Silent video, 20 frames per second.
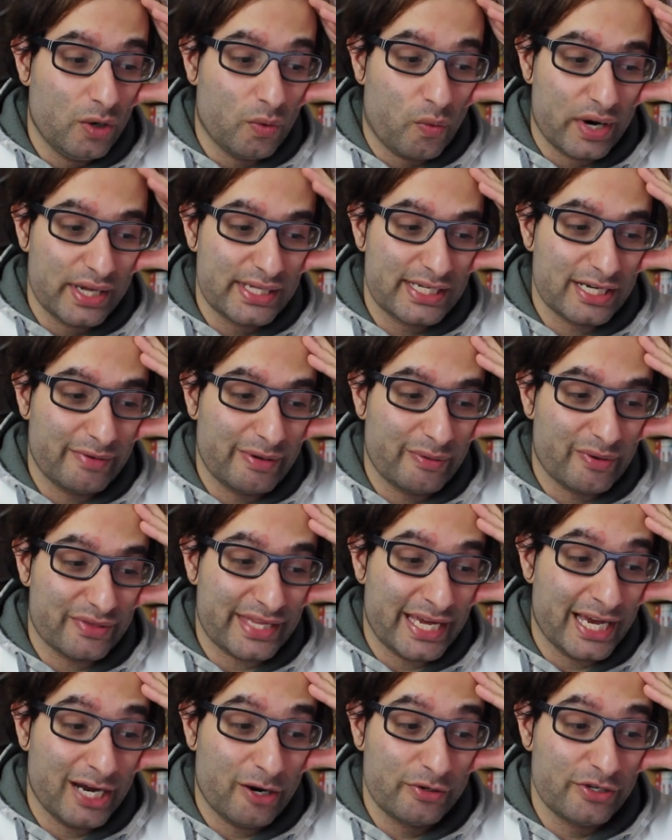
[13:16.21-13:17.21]
Want to tell me what
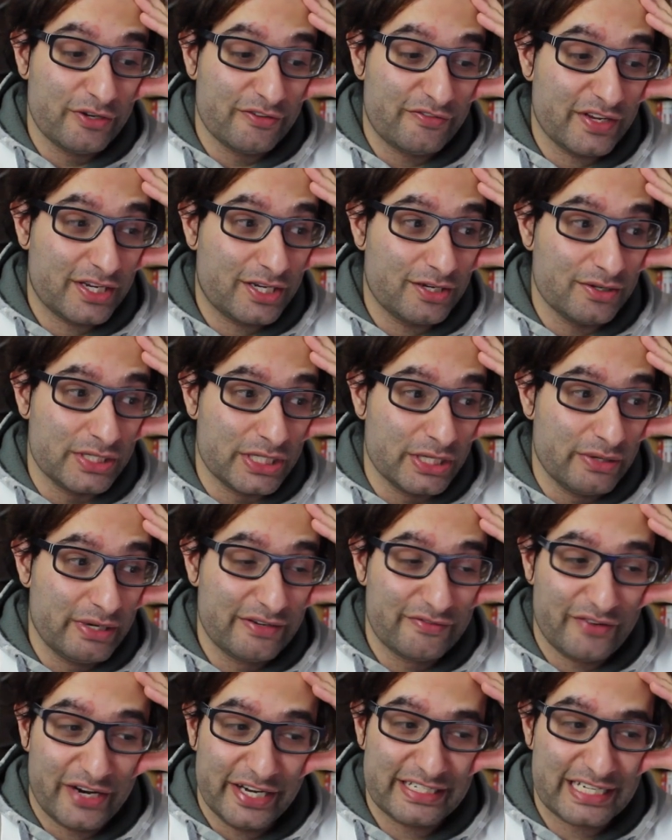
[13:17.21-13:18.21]
the hell you think you're
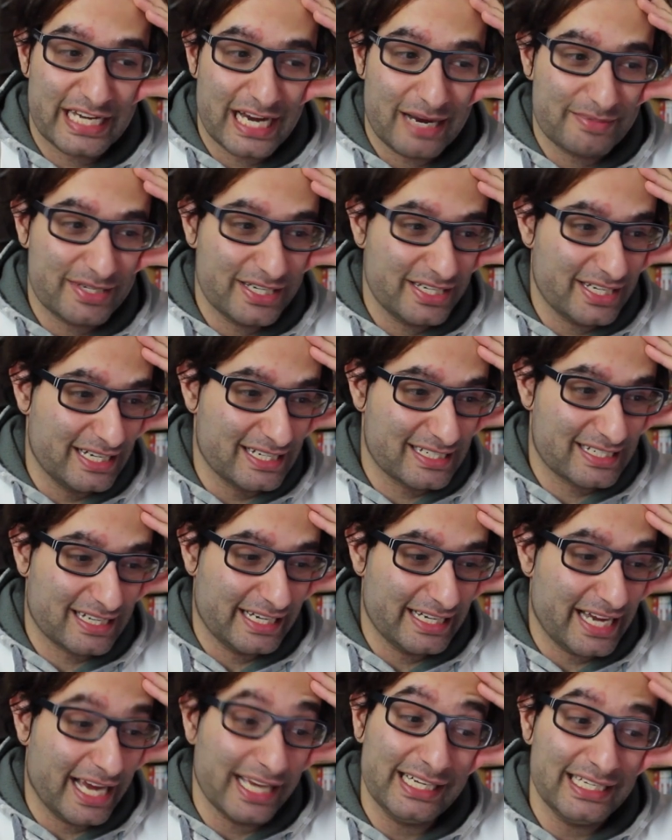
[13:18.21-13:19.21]
doing, Vice Captain? And it's
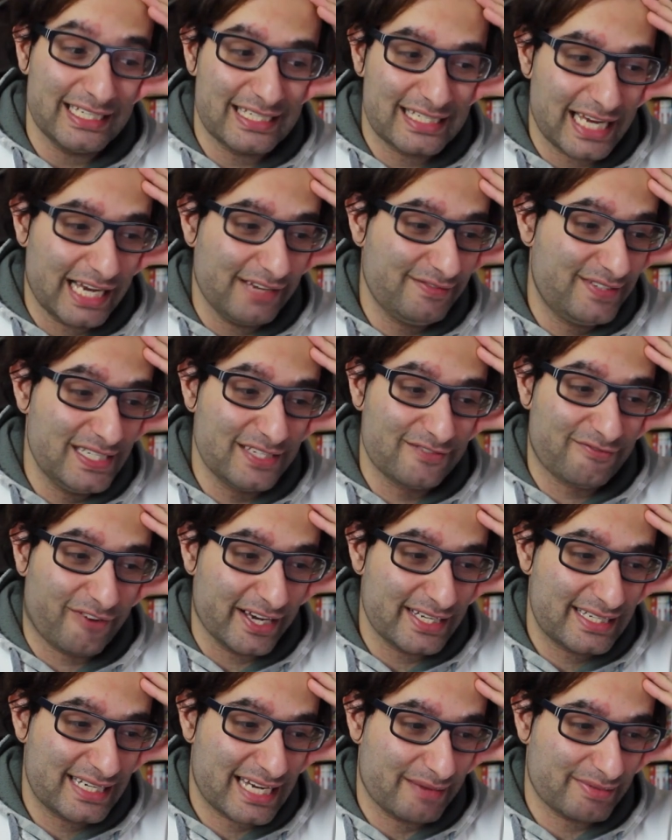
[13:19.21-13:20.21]
like, yeah, he saves his
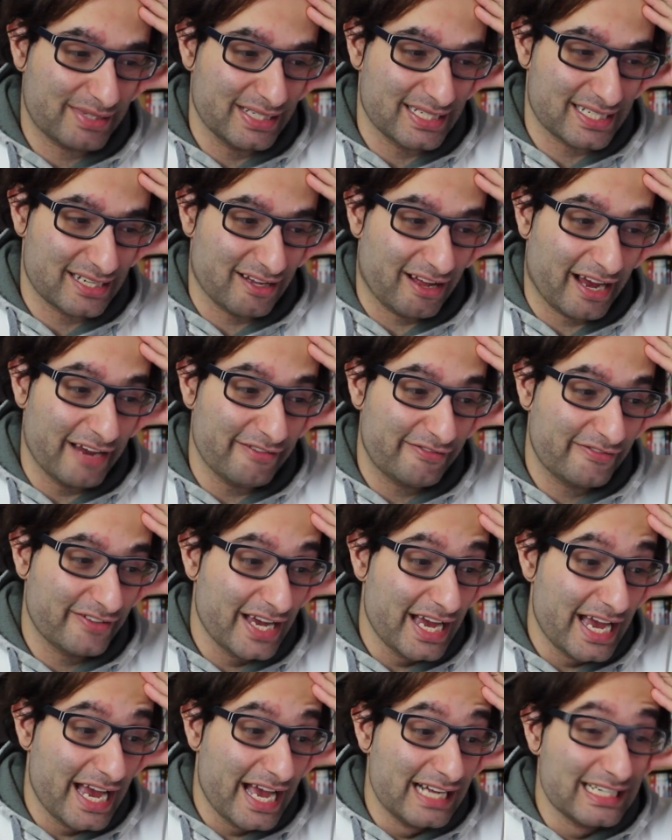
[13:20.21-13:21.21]
Vice Captain's life,
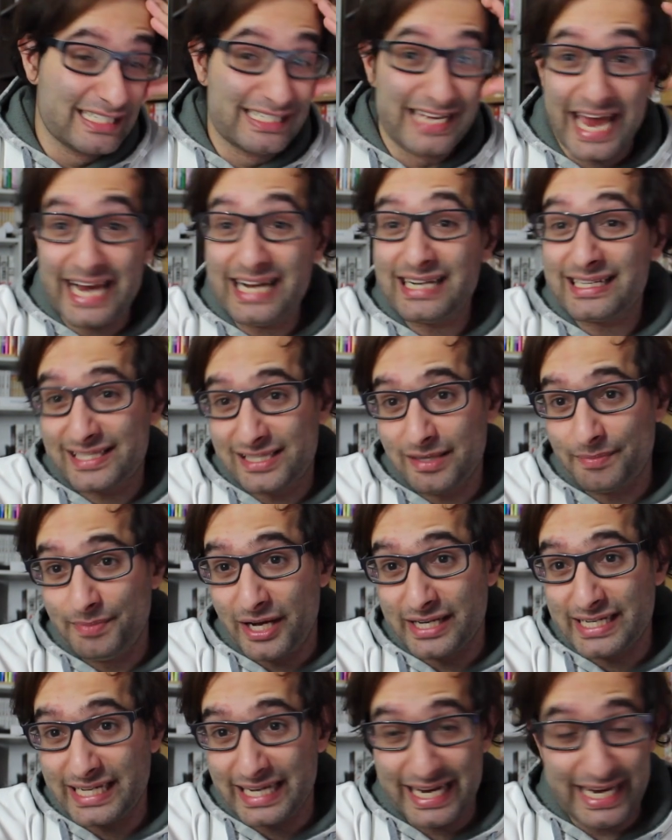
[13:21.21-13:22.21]
takes the
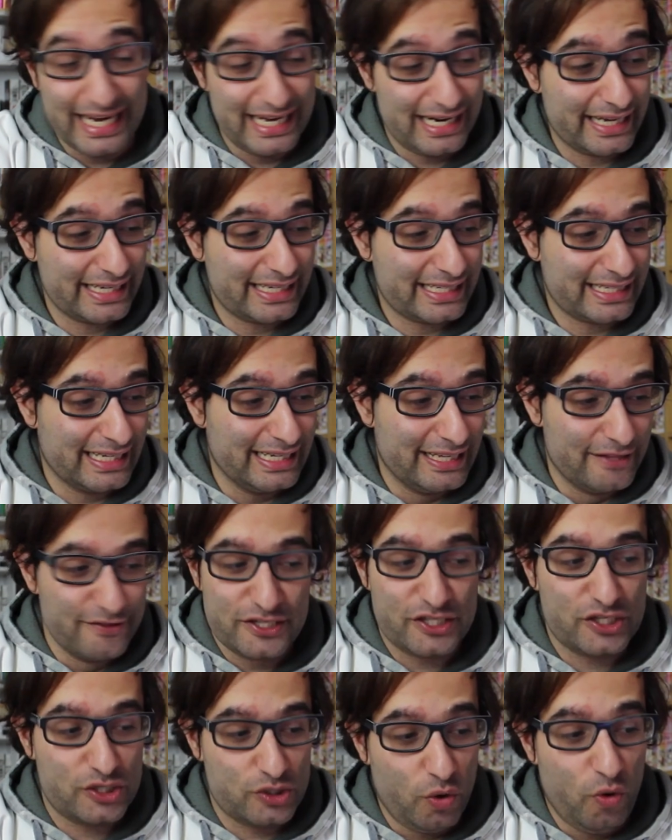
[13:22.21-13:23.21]
bloody hit, like, the
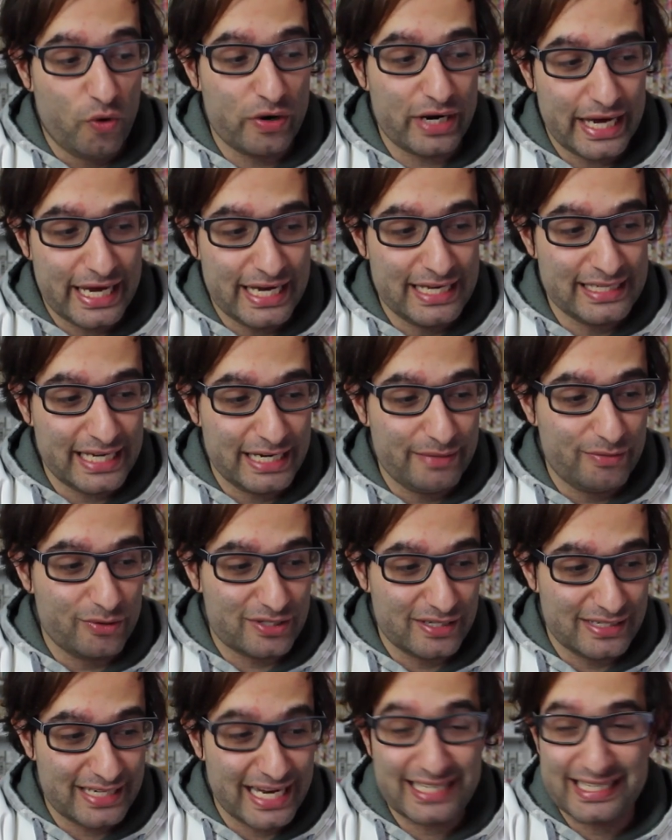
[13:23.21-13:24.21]
sword is able
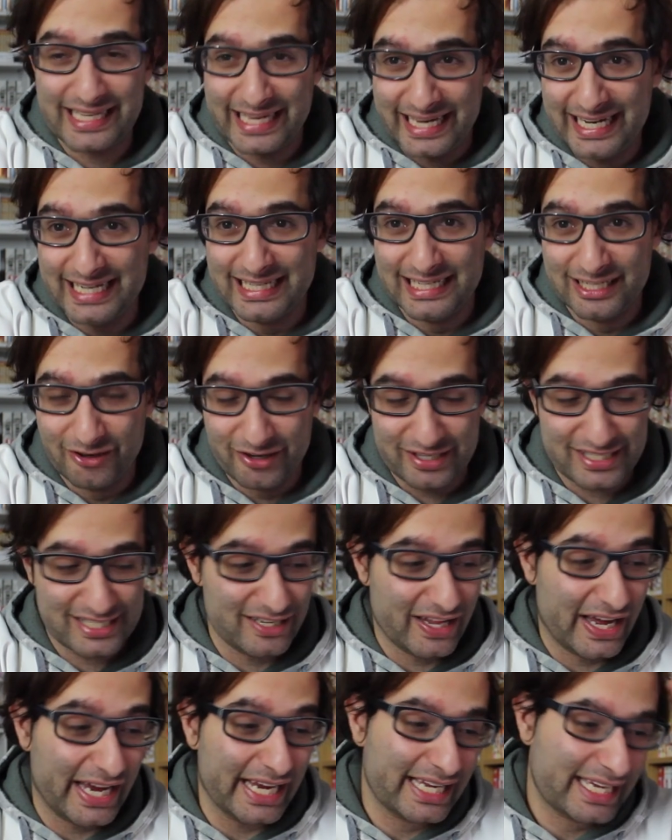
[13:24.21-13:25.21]
to take the hit, it looks
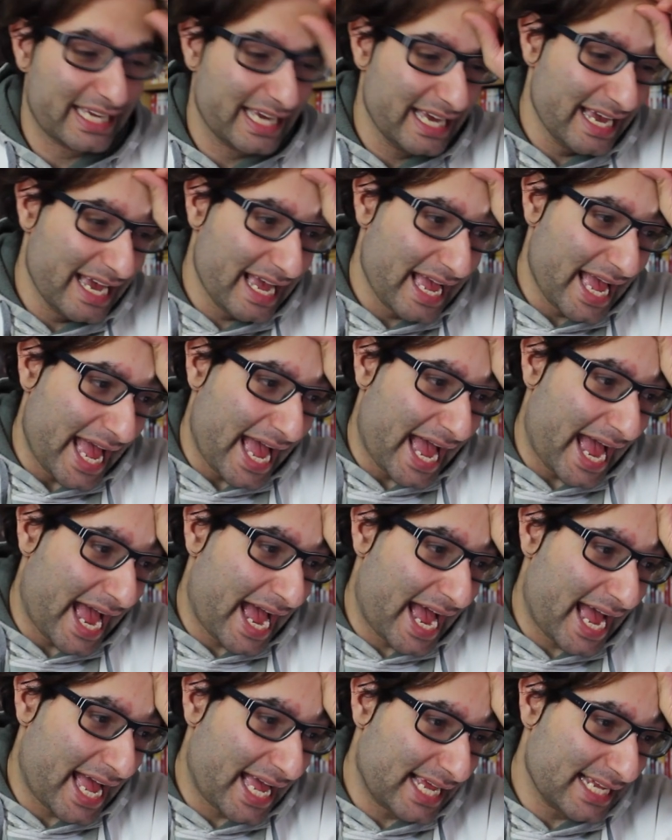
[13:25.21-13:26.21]
like.
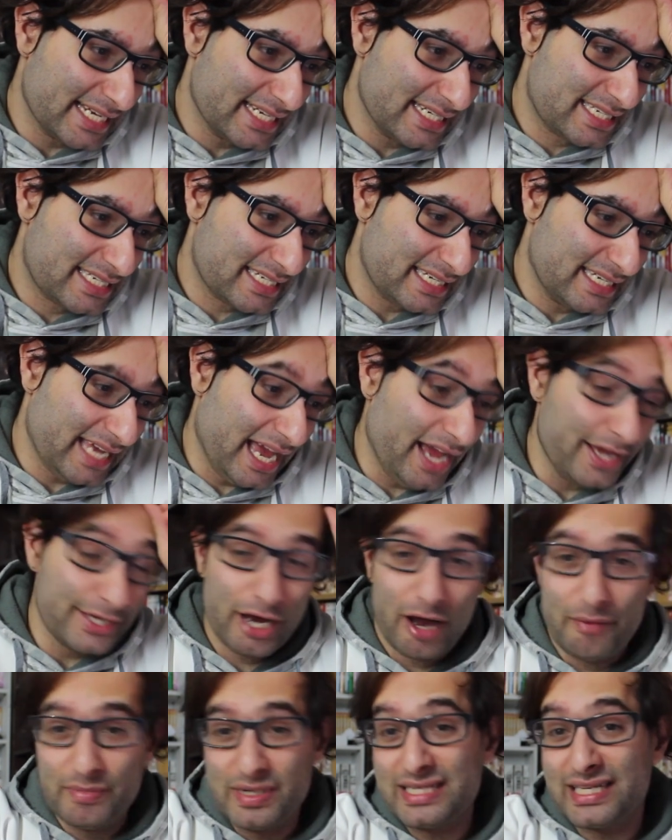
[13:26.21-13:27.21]
And, yeah,
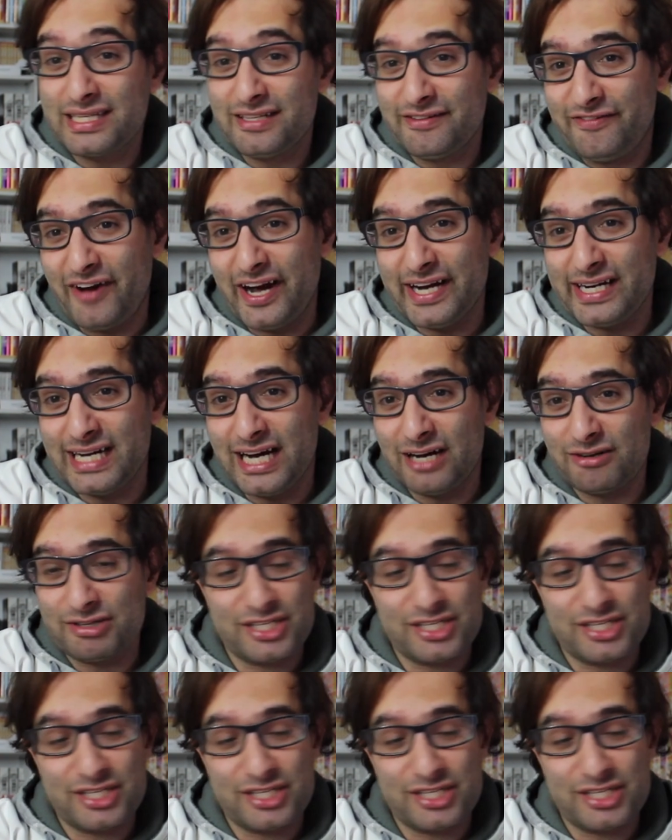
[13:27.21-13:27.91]
Yami's in the fight now.